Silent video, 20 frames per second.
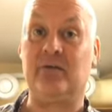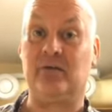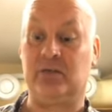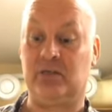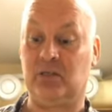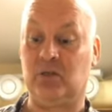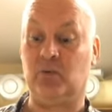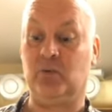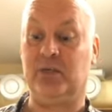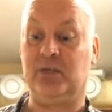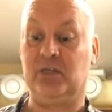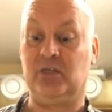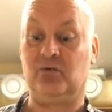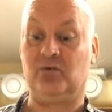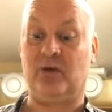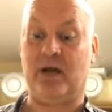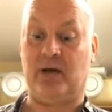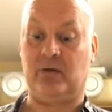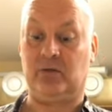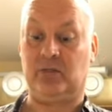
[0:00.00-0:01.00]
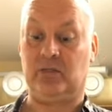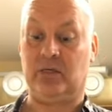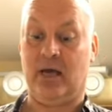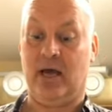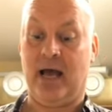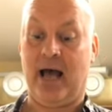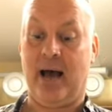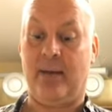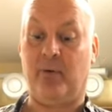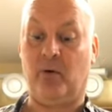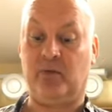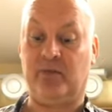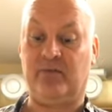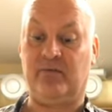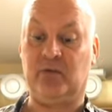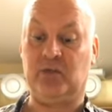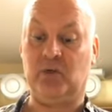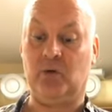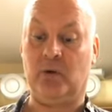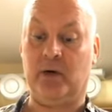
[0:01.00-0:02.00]
Swedish crowns. I bought them for
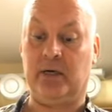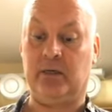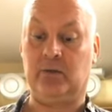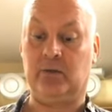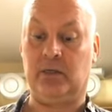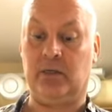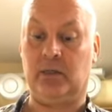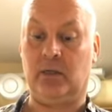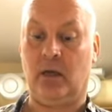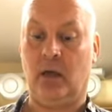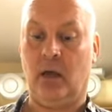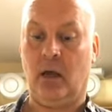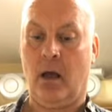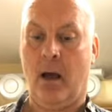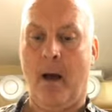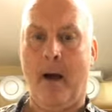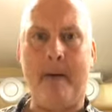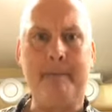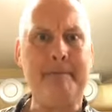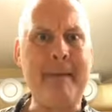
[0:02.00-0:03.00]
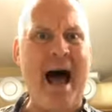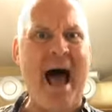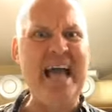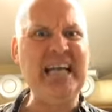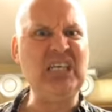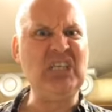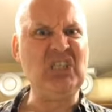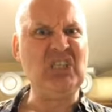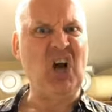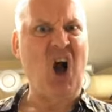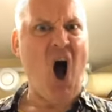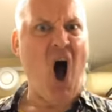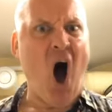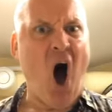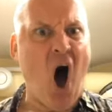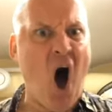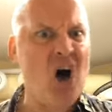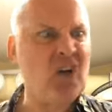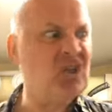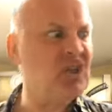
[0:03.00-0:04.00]
200. My
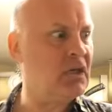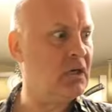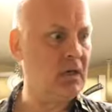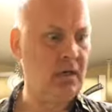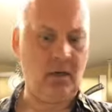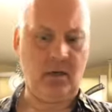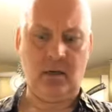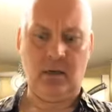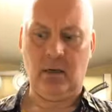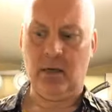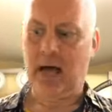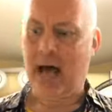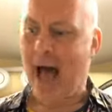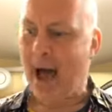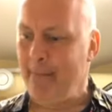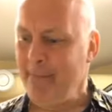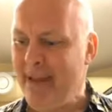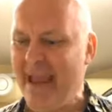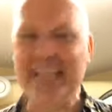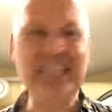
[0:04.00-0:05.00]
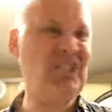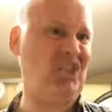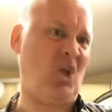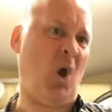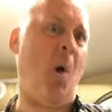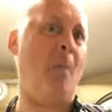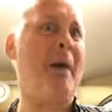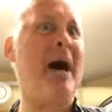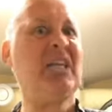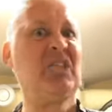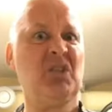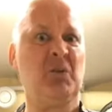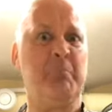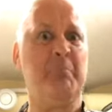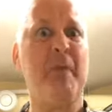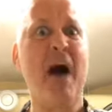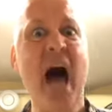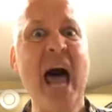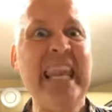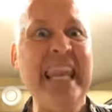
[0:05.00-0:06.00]
God, I made so much
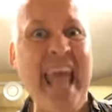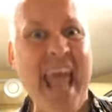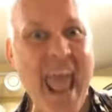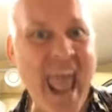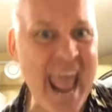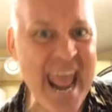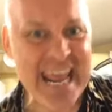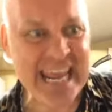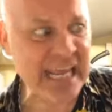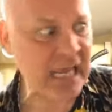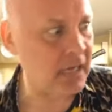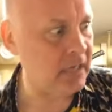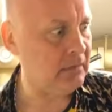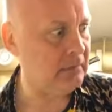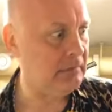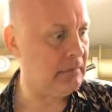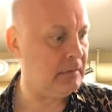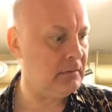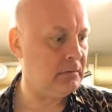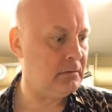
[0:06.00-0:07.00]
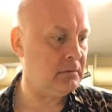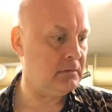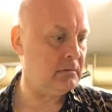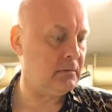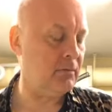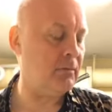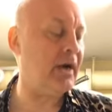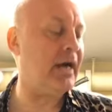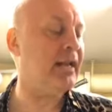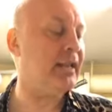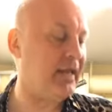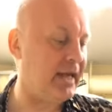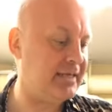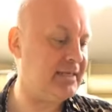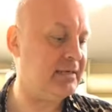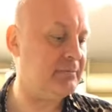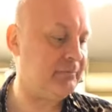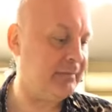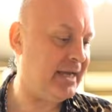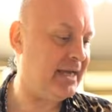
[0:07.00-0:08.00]
money. Well, I
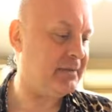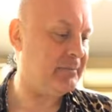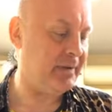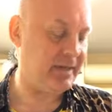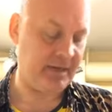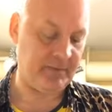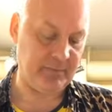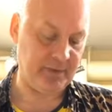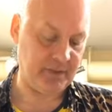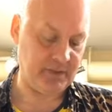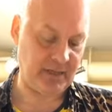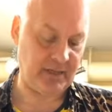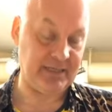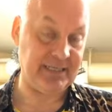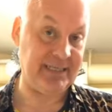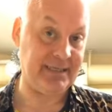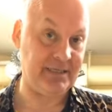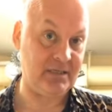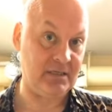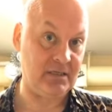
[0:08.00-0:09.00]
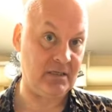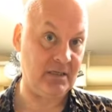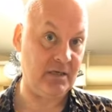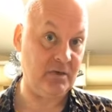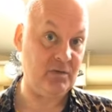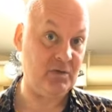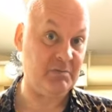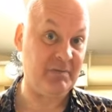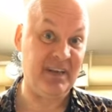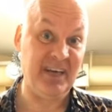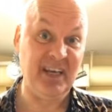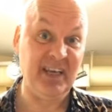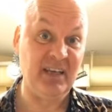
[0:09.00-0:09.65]
didn't make money, but I didn't lose money.